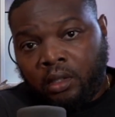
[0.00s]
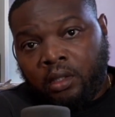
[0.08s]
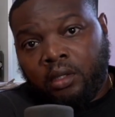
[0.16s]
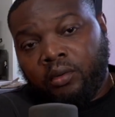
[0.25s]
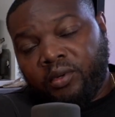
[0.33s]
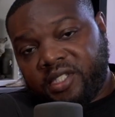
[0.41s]

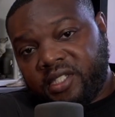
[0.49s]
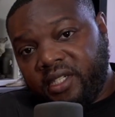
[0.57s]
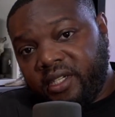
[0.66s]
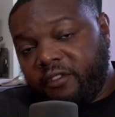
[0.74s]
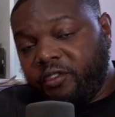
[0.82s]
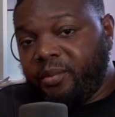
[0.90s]
What's good,
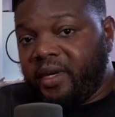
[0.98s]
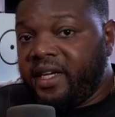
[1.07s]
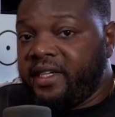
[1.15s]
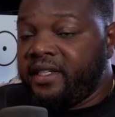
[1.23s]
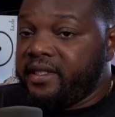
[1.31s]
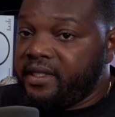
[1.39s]

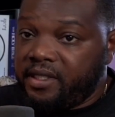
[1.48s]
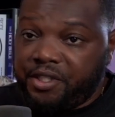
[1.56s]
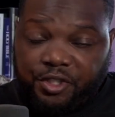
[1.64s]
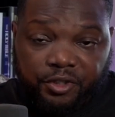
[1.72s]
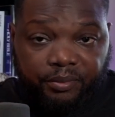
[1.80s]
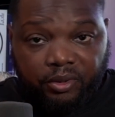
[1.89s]
everybody? This is
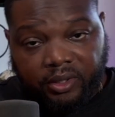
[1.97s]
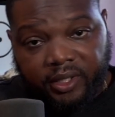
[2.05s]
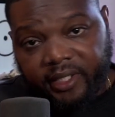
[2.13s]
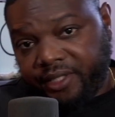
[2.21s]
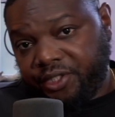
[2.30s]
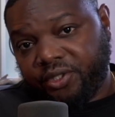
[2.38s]
your boy
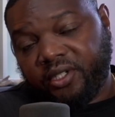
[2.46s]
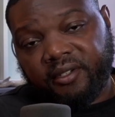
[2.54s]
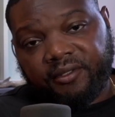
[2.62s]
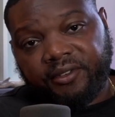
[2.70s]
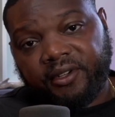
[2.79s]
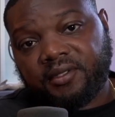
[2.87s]
Dantrell
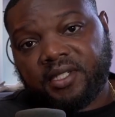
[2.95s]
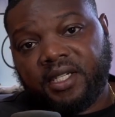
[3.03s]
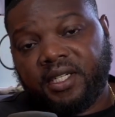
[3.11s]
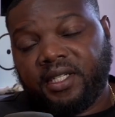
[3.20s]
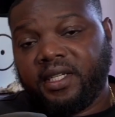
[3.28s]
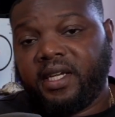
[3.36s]
Felton,